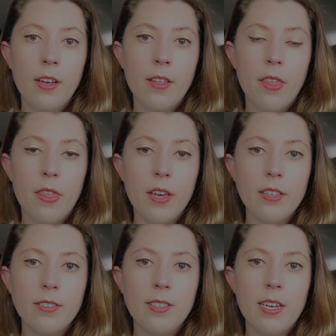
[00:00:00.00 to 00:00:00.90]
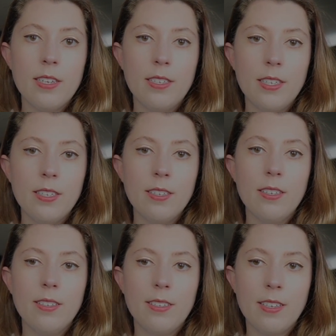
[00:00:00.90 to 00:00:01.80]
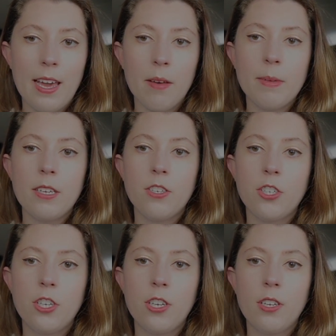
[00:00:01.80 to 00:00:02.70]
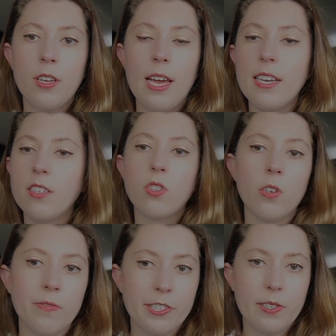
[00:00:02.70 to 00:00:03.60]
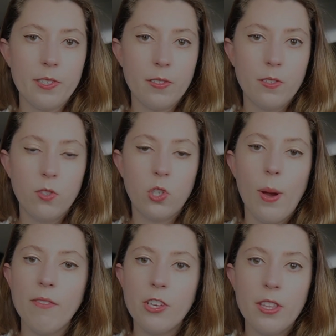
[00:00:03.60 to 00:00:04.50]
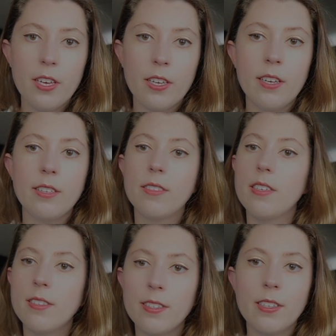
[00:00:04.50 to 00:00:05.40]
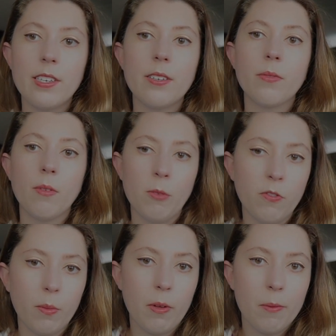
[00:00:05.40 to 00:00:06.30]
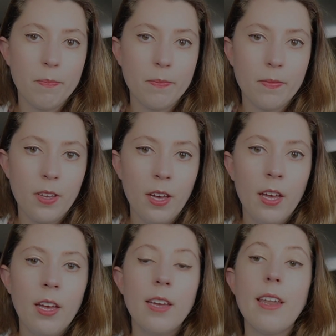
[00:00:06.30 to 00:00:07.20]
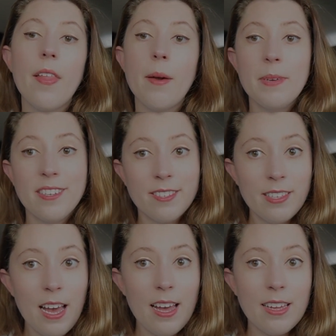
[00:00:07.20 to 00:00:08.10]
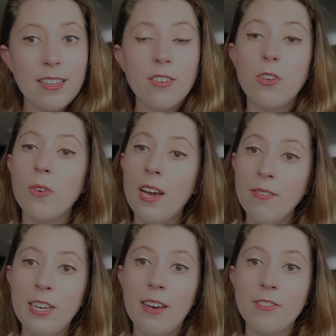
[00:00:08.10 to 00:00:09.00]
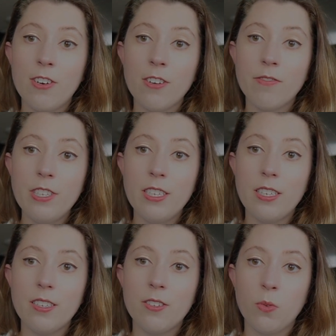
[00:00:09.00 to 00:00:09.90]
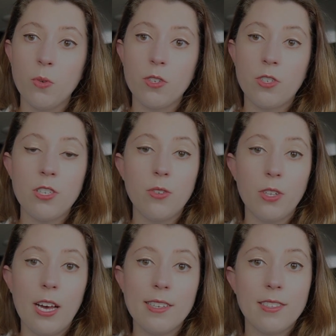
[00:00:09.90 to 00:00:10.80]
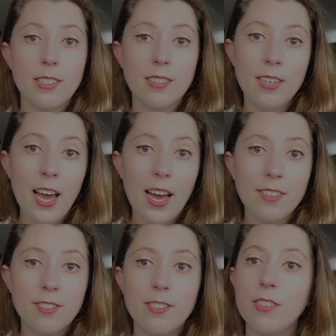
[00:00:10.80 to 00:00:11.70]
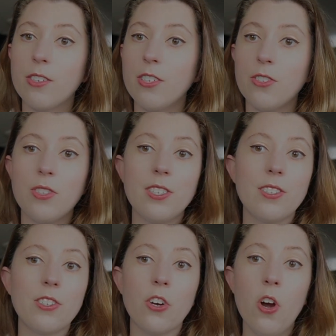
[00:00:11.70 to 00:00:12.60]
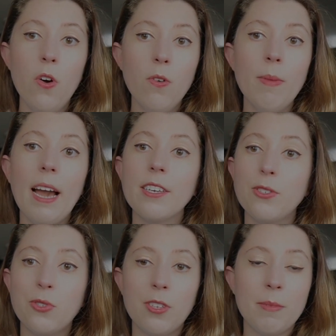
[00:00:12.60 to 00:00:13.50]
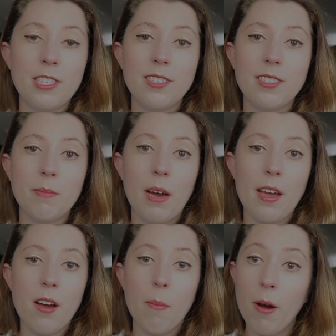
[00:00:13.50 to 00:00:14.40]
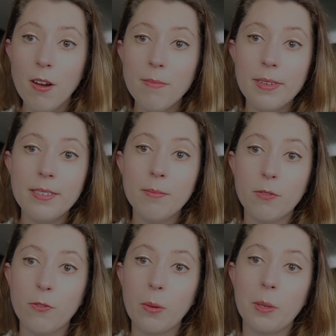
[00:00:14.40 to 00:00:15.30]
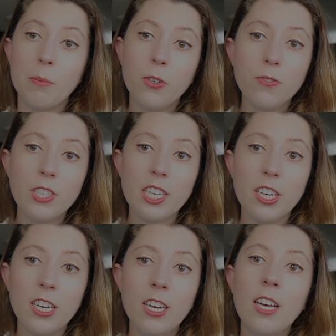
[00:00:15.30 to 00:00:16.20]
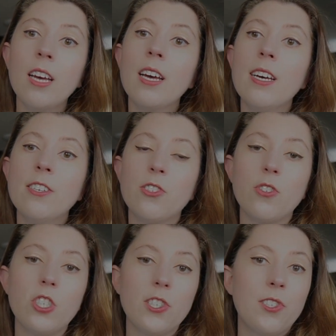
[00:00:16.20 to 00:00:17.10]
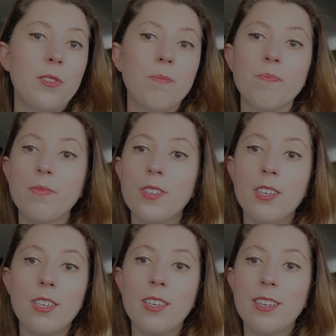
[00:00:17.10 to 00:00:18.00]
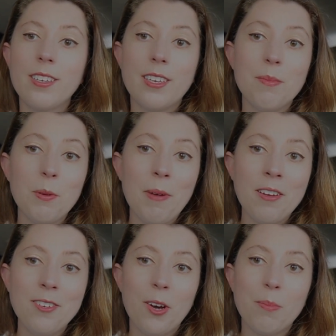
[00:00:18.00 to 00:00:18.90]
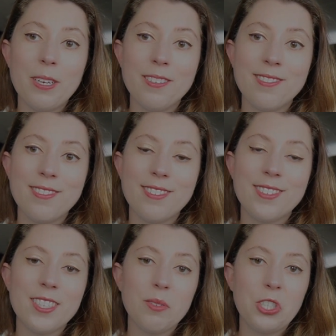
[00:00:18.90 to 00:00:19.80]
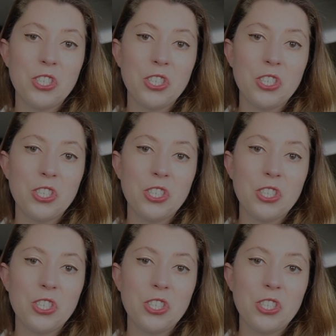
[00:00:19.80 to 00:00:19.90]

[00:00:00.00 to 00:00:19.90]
things that didn't damage any surfaces, so everything is easily removable. Now, that being said, you don't have to have an RV in order to utilize these tasks. You can do these in your home. I used some of these in my apartment before we moved here, so just keep your mind open and see what